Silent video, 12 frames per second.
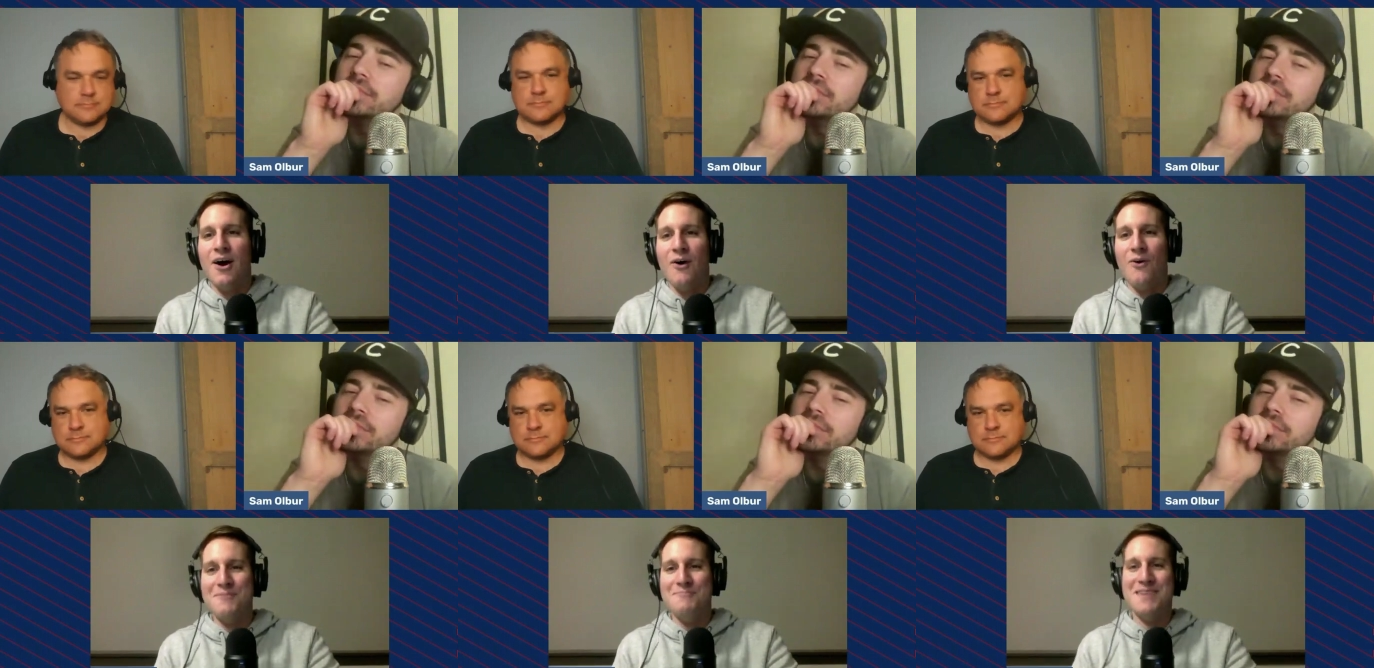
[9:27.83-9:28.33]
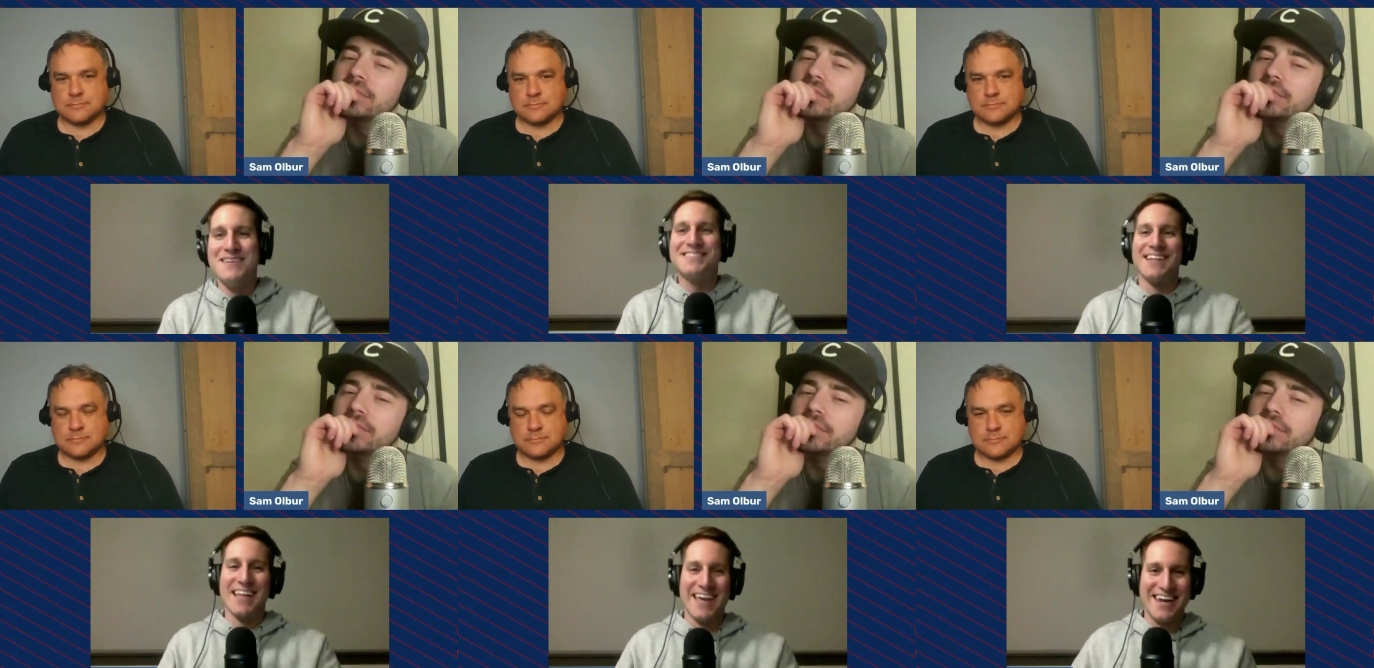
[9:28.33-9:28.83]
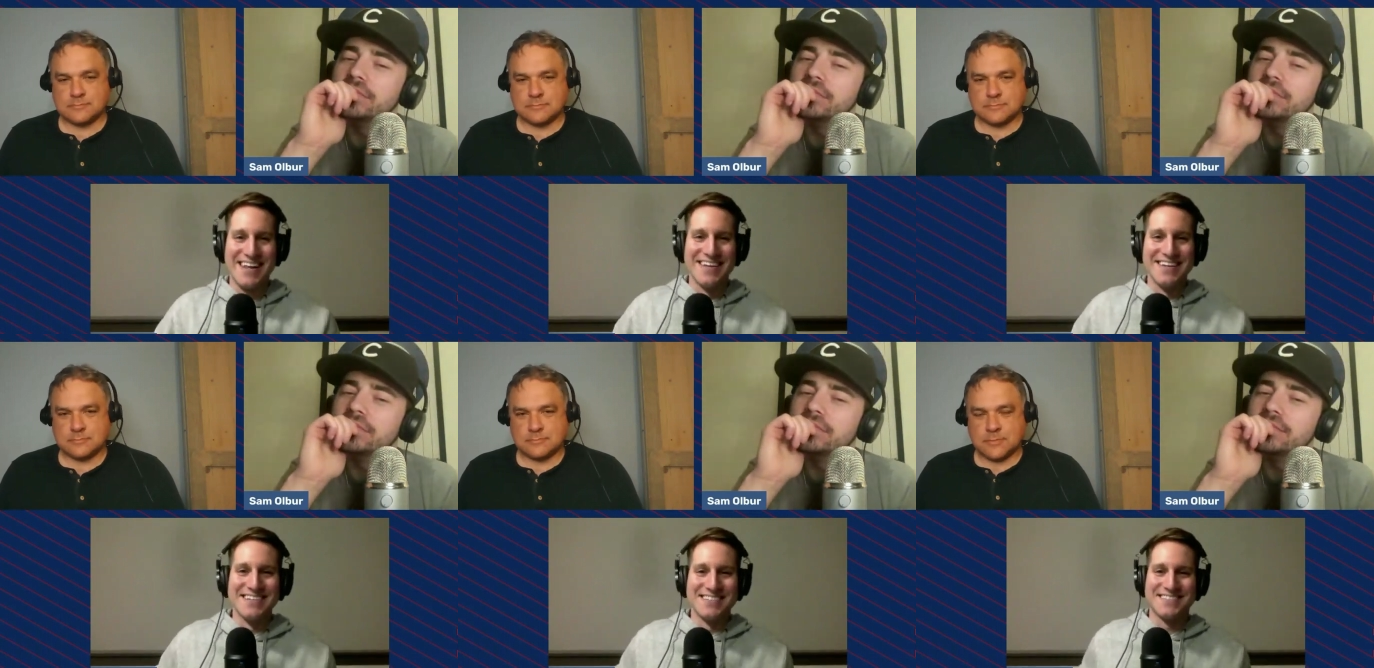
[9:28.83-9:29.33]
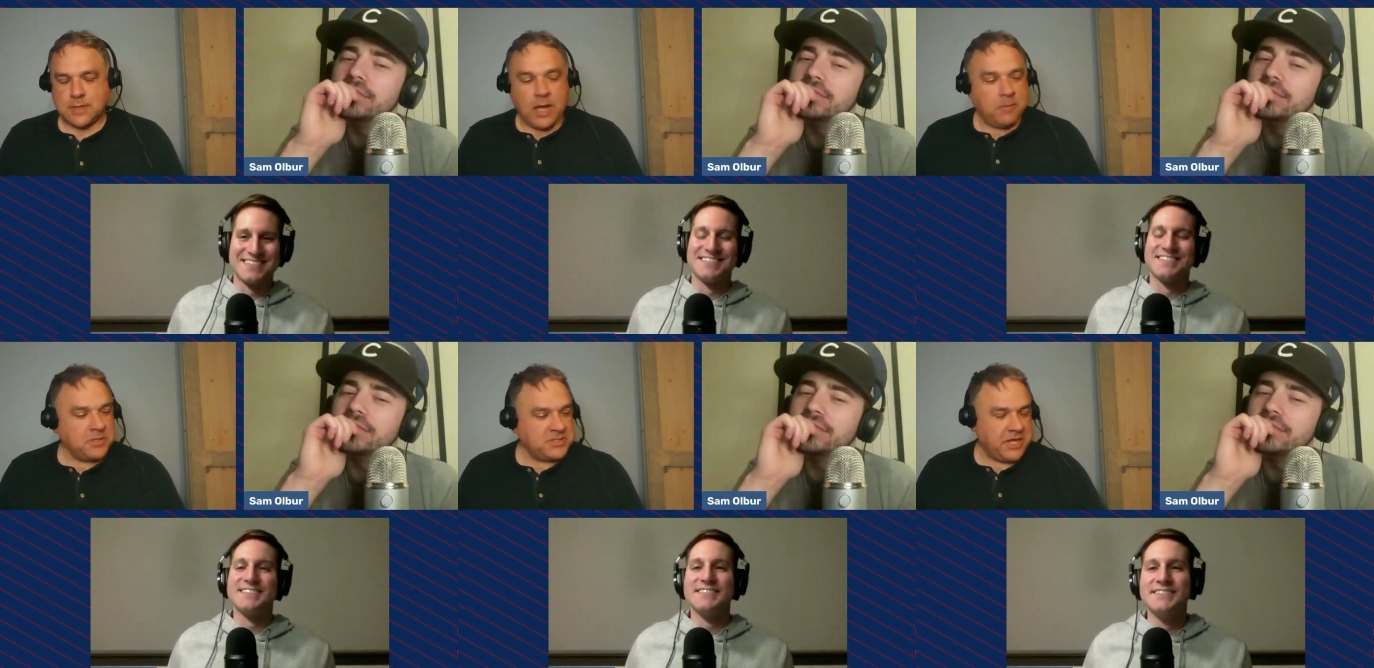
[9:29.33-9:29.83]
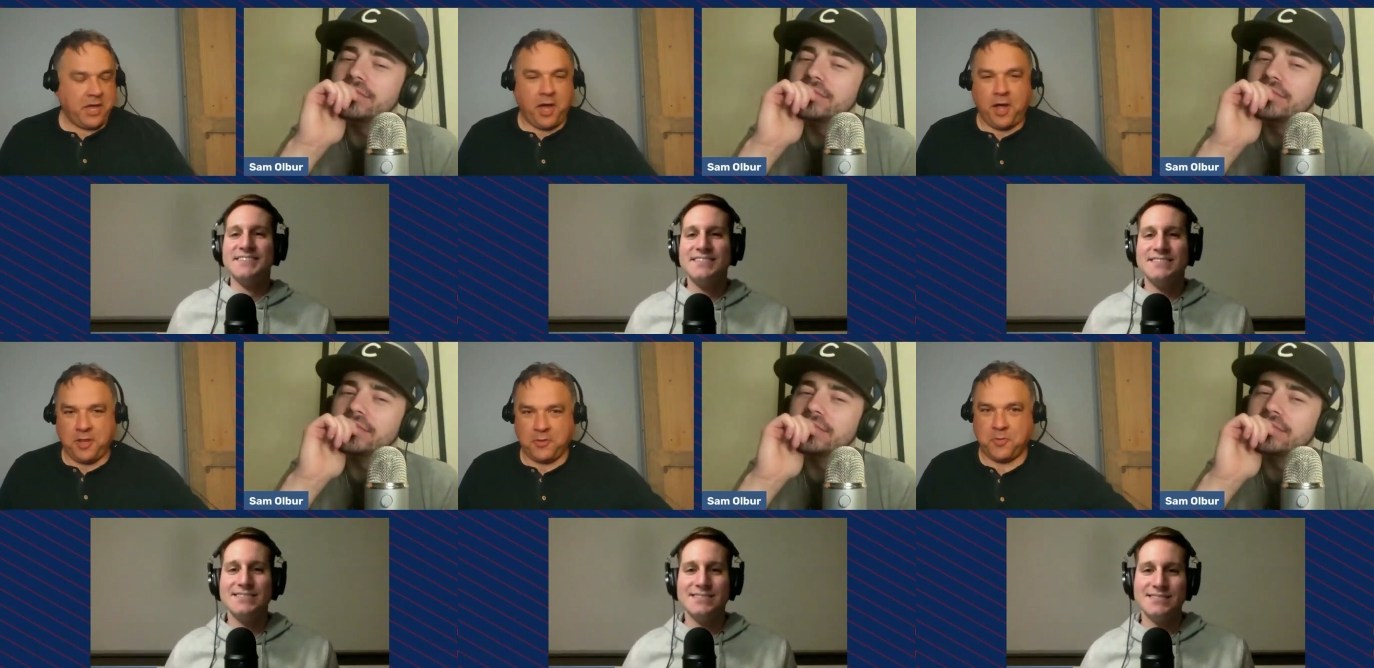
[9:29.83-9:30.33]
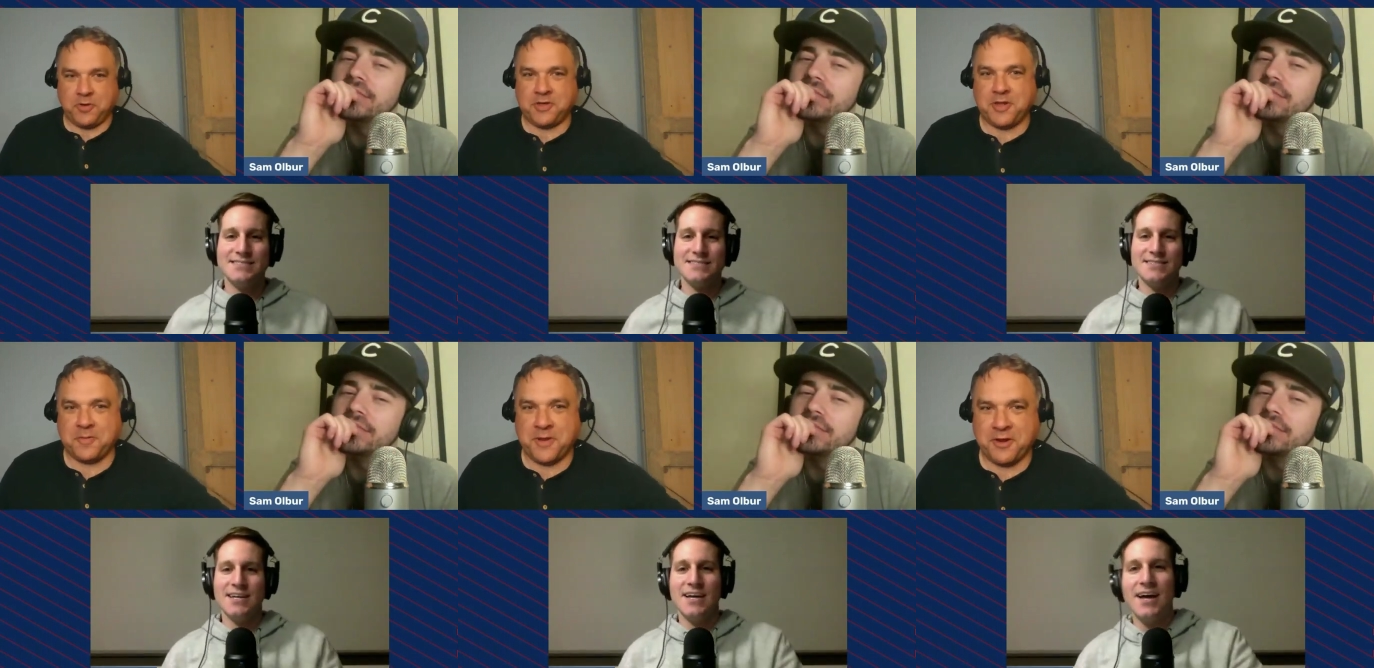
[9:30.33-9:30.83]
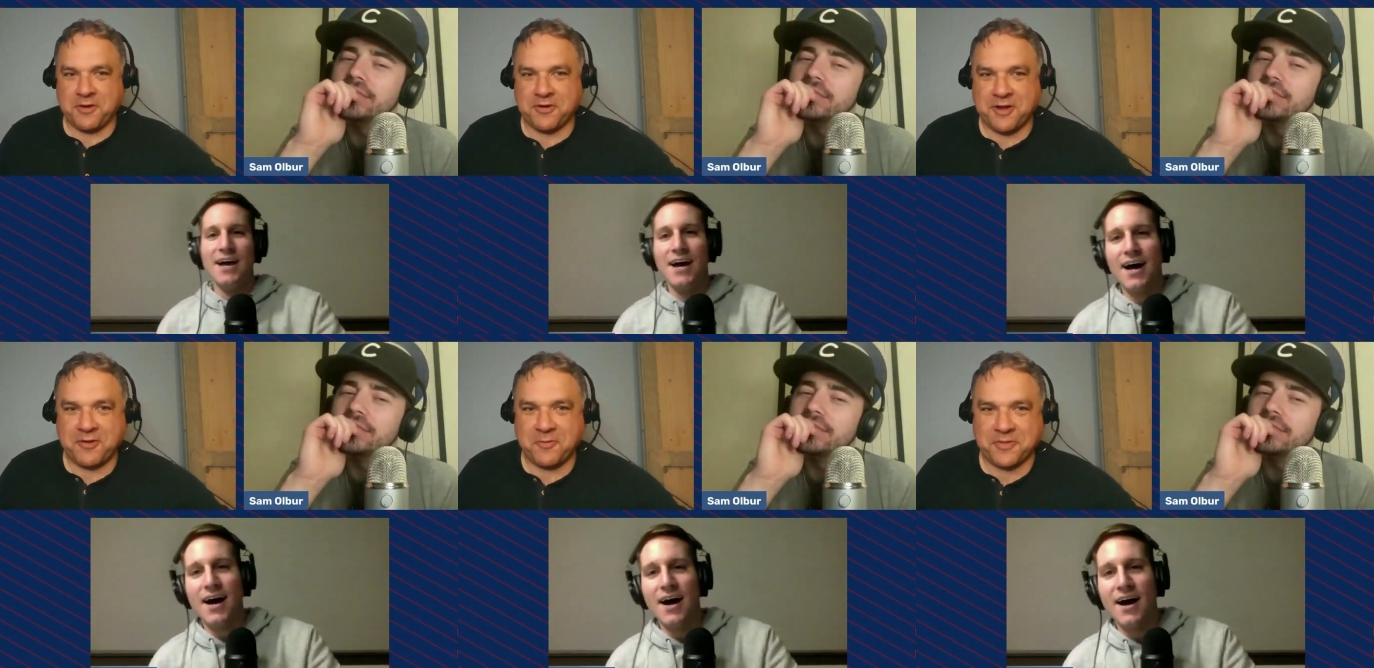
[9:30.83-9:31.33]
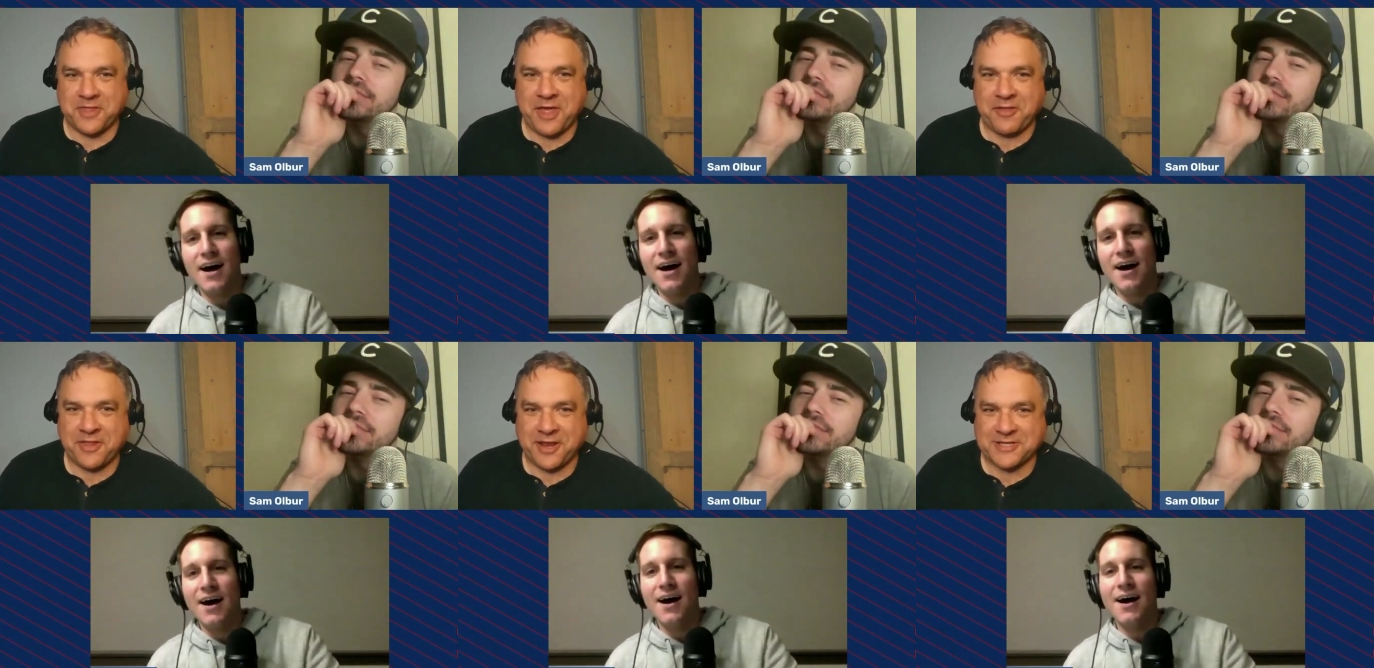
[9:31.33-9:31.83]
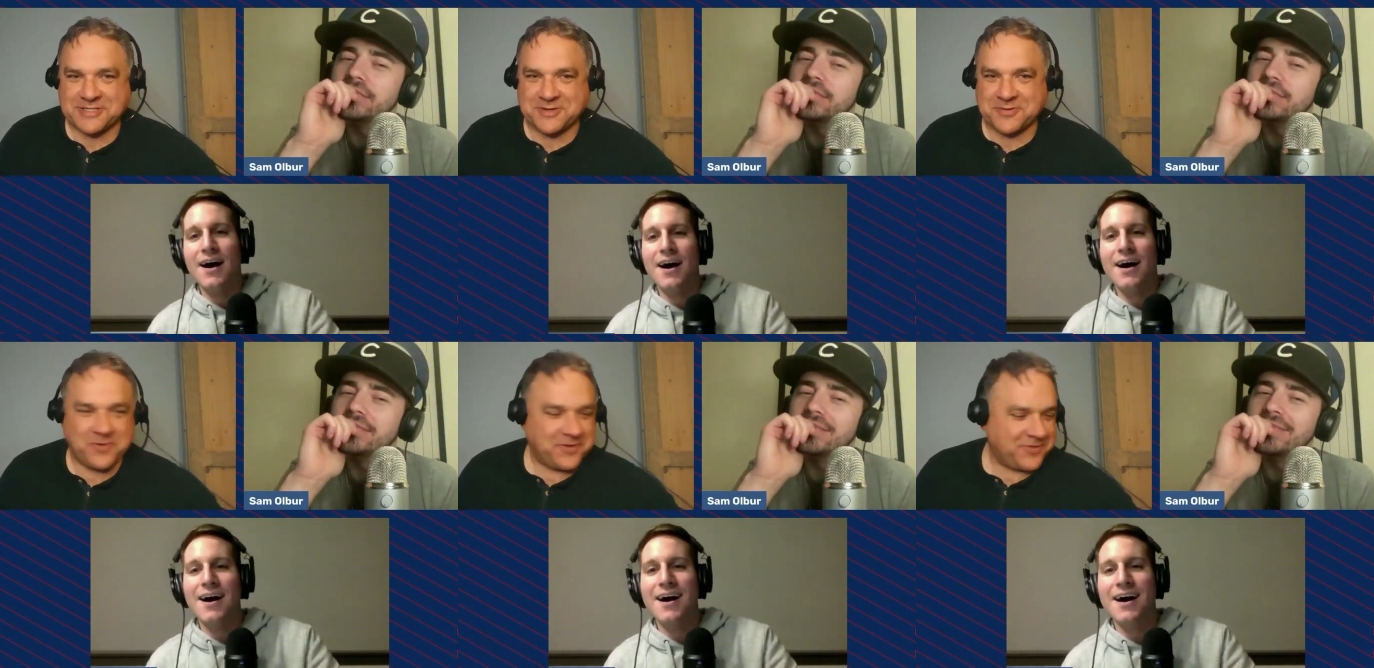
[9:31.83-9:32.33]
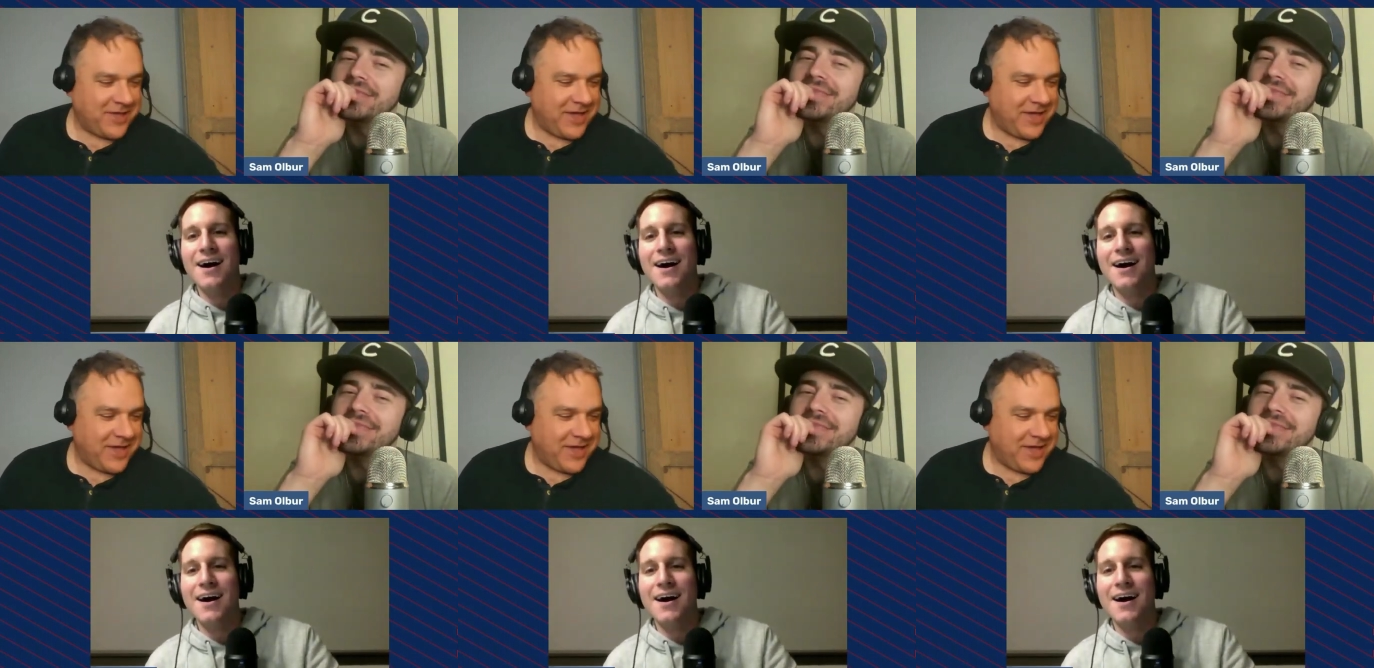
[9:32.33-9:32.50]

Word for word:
Speaker 1: or miscellaneous
Speaker 2: I would say Hollywood. Gonna be eager to hear what the hell that has to what